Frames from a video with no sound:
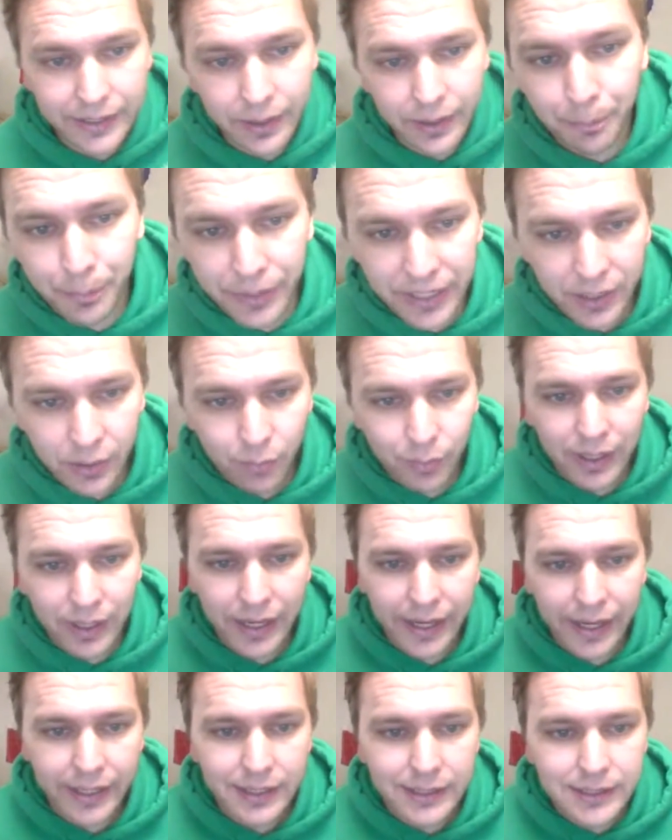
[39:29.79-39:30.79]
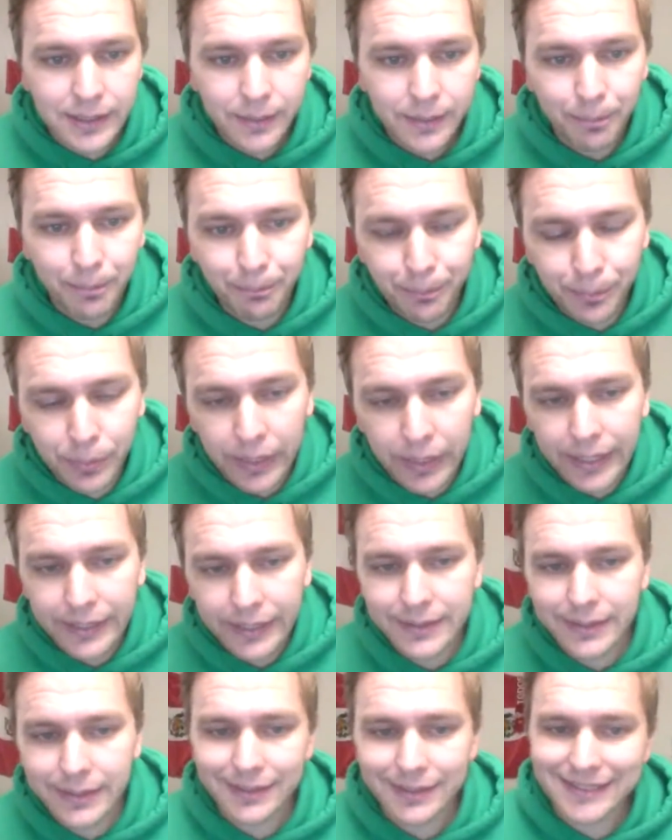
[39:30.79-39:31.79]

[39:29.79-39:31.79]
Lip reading: big way, but